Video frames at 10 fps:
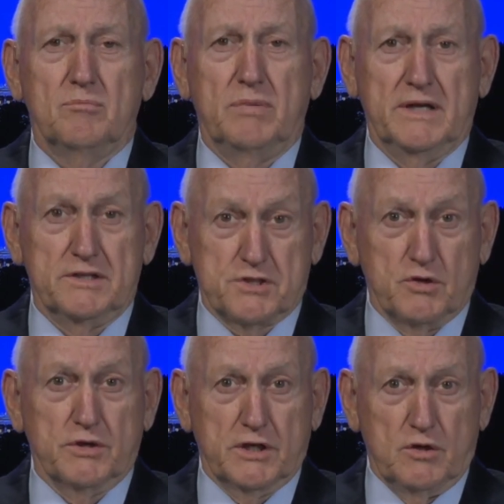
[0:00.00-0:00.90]
But it's
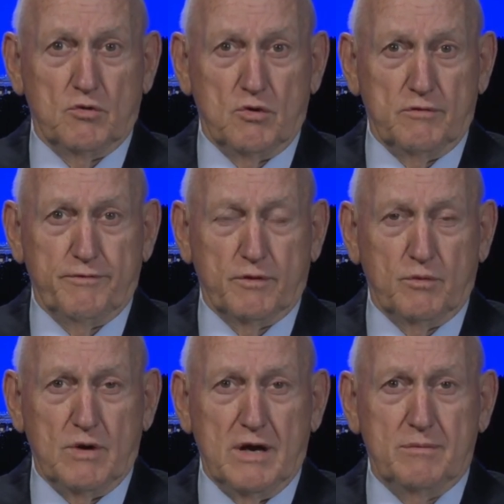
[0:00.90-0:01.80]
going to go on for a
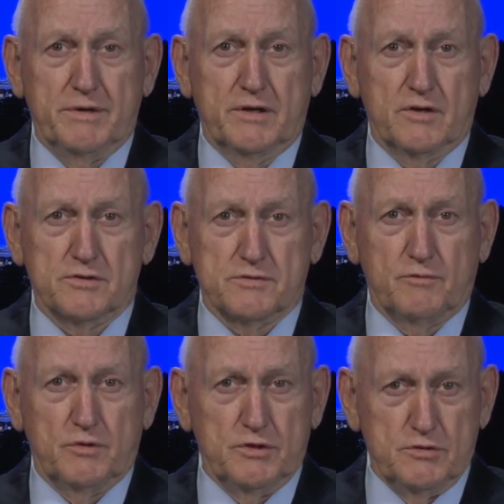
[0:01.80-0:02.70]
while because
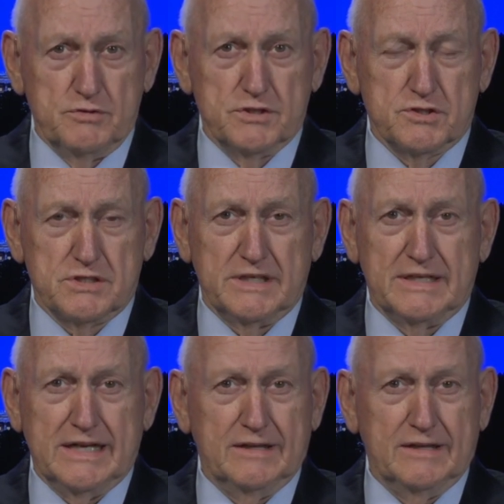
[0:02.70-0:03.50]
of what you just said.